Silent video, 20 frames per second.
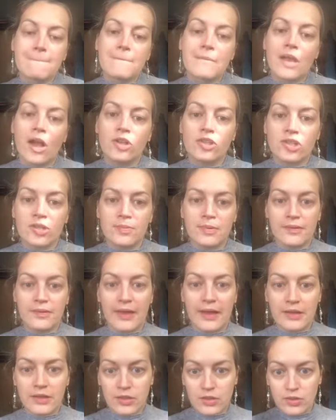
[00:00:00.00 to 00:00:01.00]
On top of
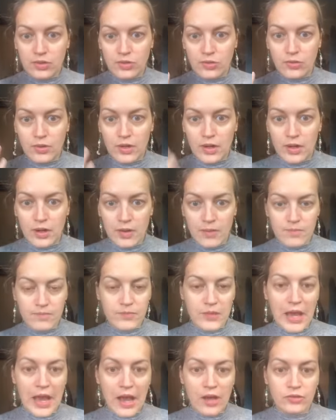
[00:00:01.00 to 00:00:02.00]
that,
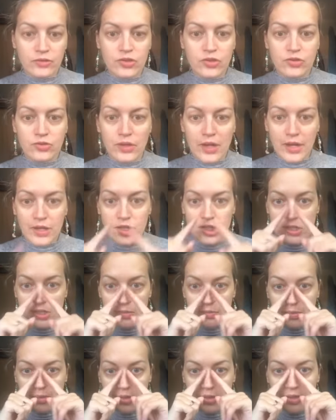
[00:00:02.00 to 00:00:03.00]
how to actually
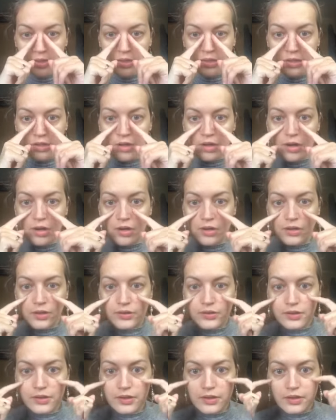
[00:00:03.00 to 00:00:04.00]
work
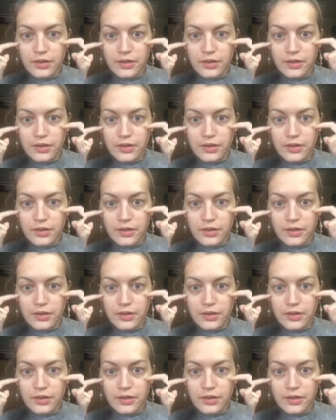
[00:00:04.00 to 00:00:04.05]
on